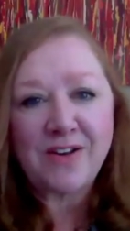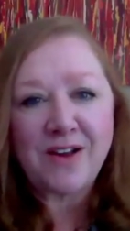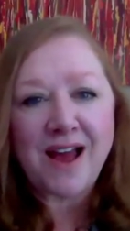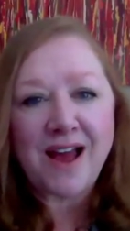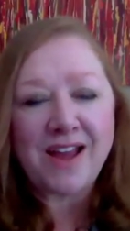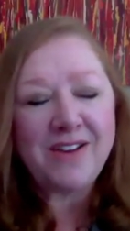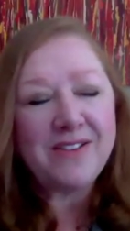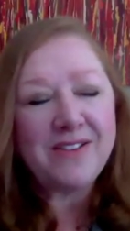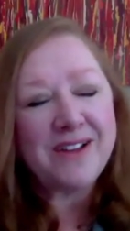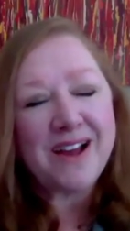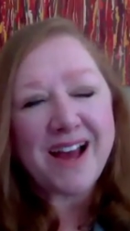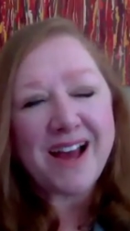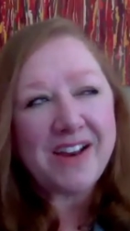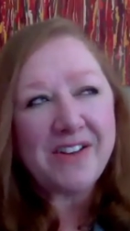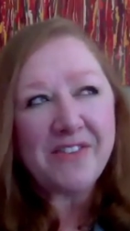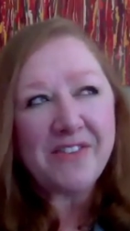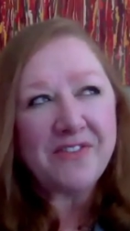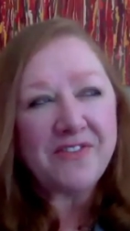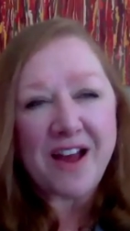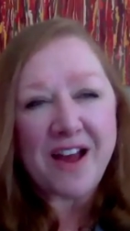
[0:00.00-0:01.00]
don't, I don't, I
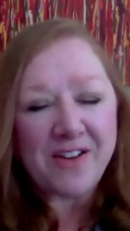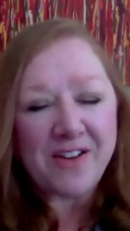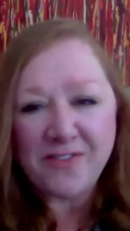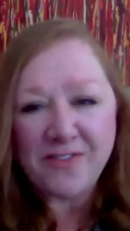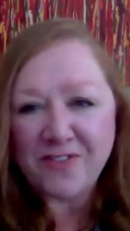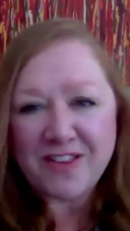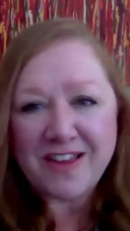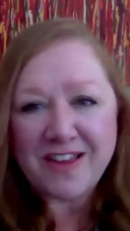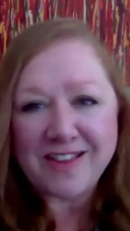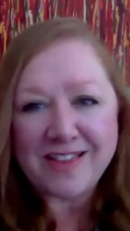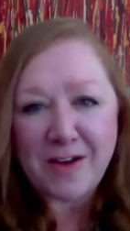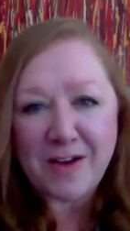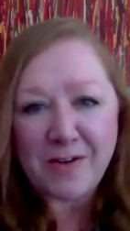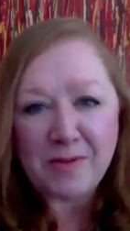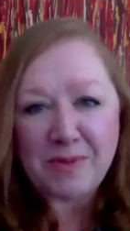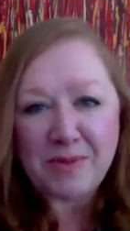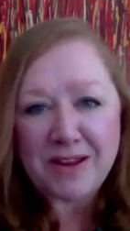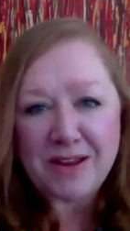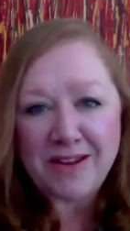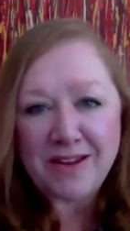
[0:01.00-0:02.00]
don't, I don't feel like that
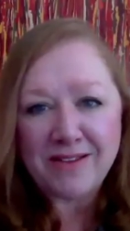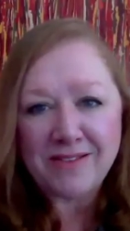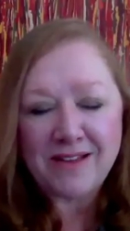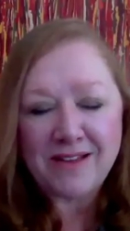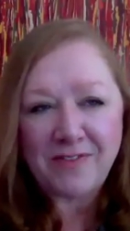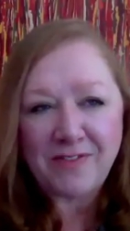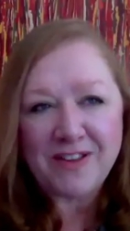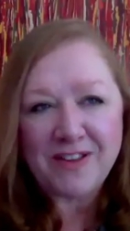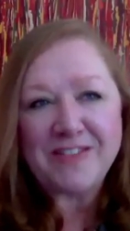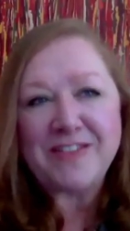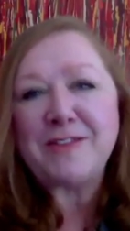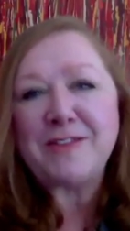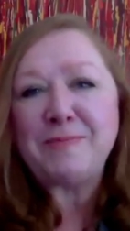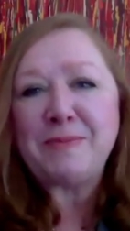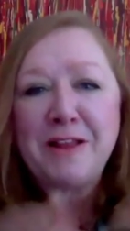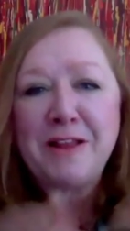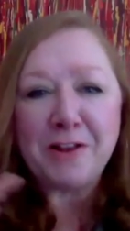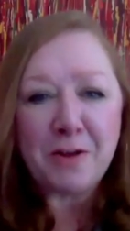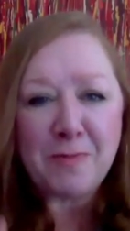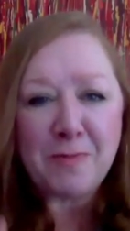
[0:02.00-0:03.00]
would be, I feel like that'd be
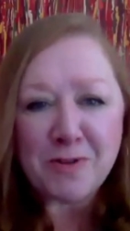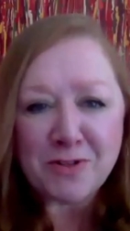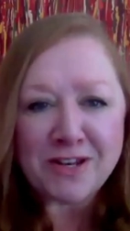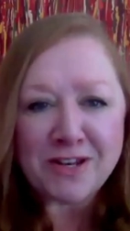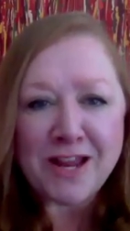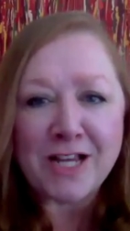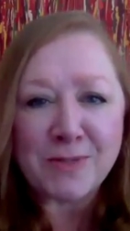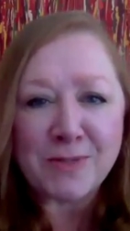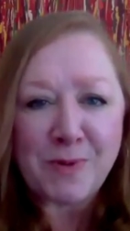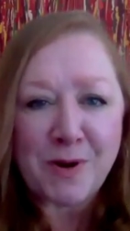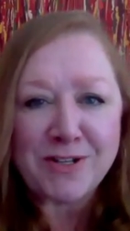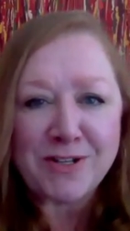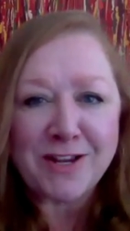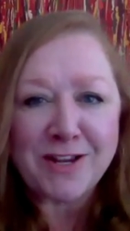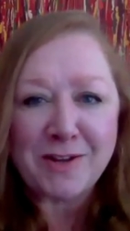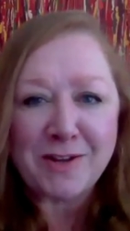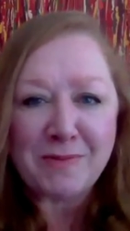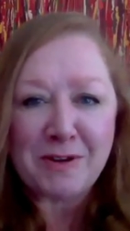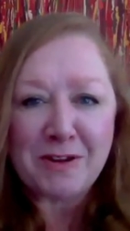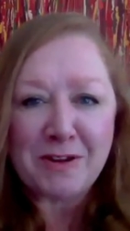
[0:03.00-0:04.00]
like almost an ex parte
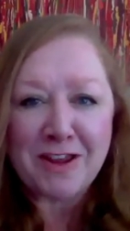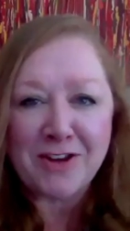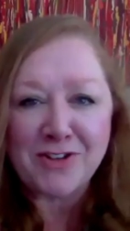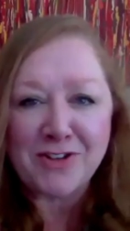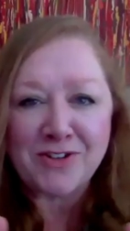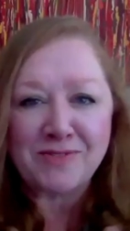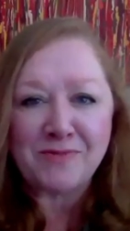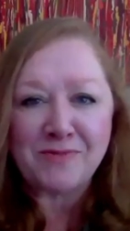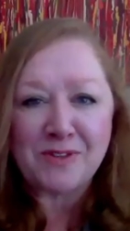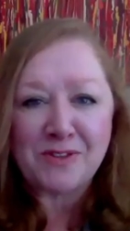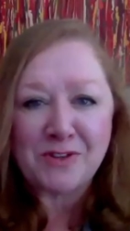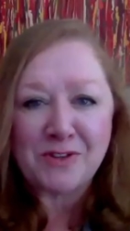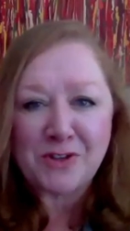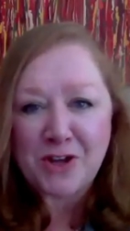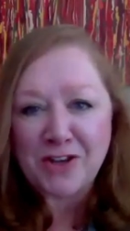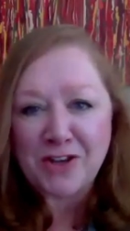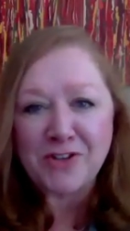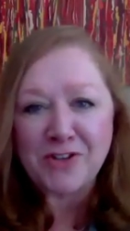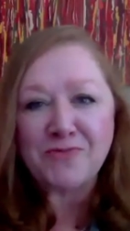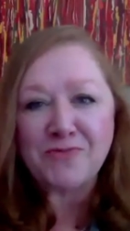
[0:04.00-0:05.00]
communication with the
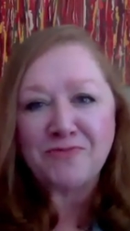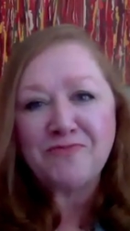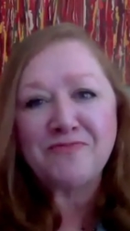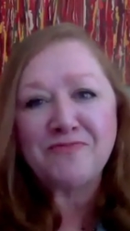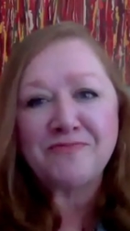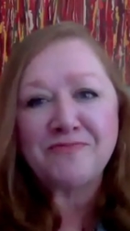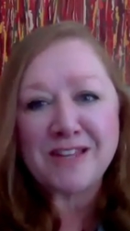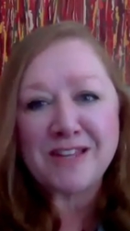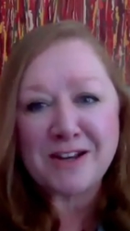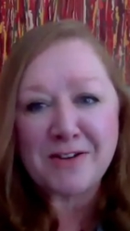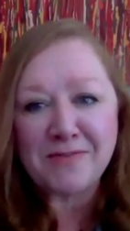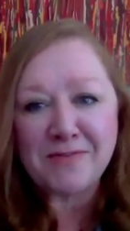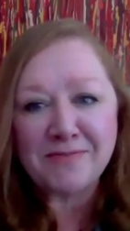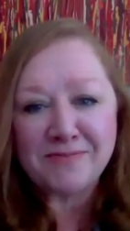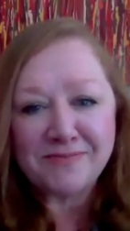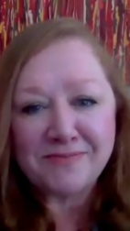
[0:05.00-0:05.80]
judge, you know?